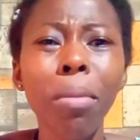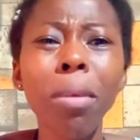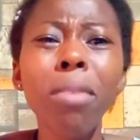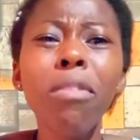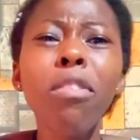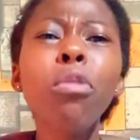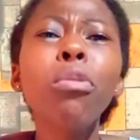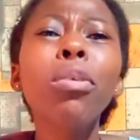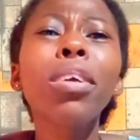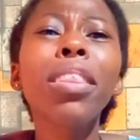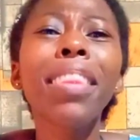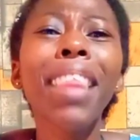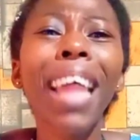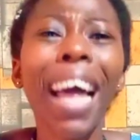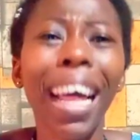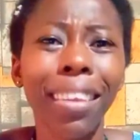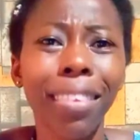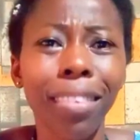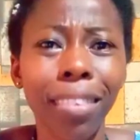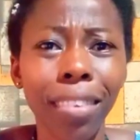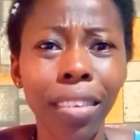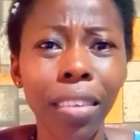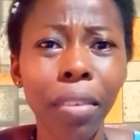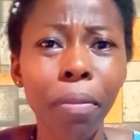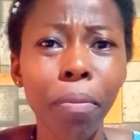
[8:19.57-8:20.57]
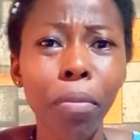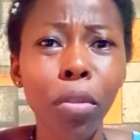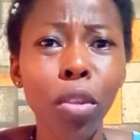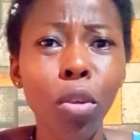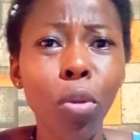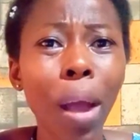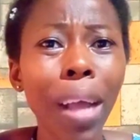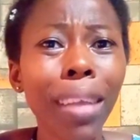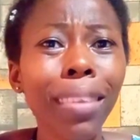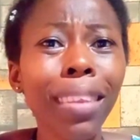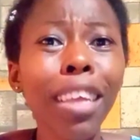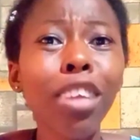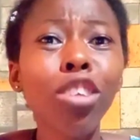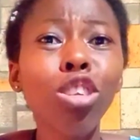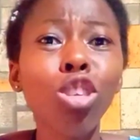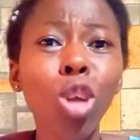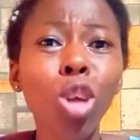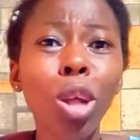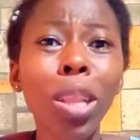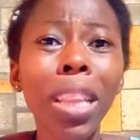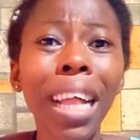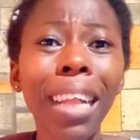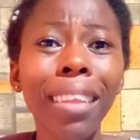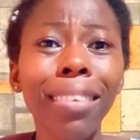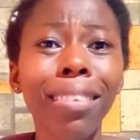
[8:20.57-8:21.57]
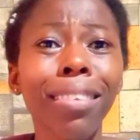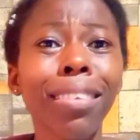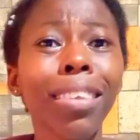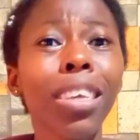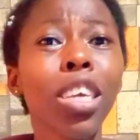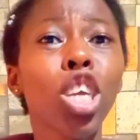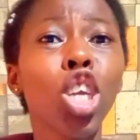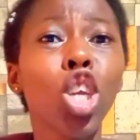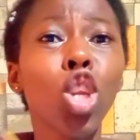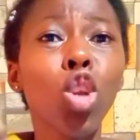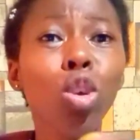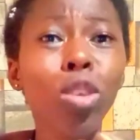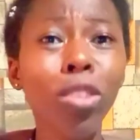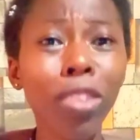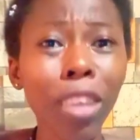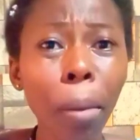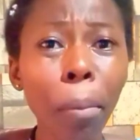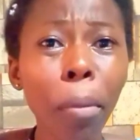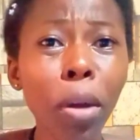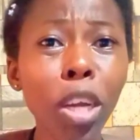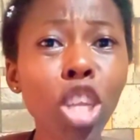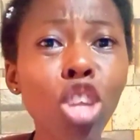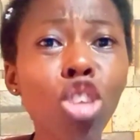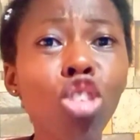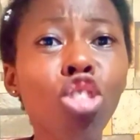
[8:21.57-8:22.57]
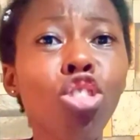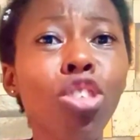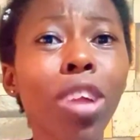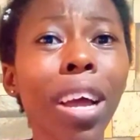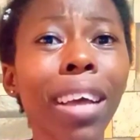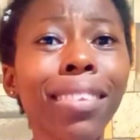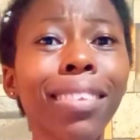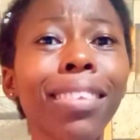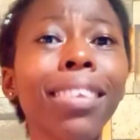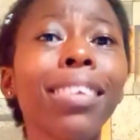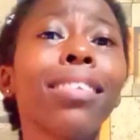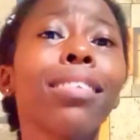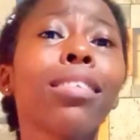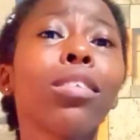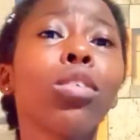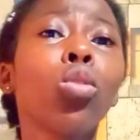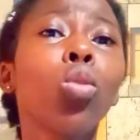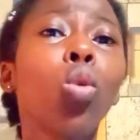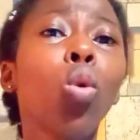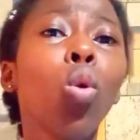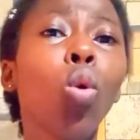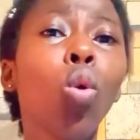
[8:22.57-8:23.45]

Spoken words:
Even with that, right, ensure that somebody you trust is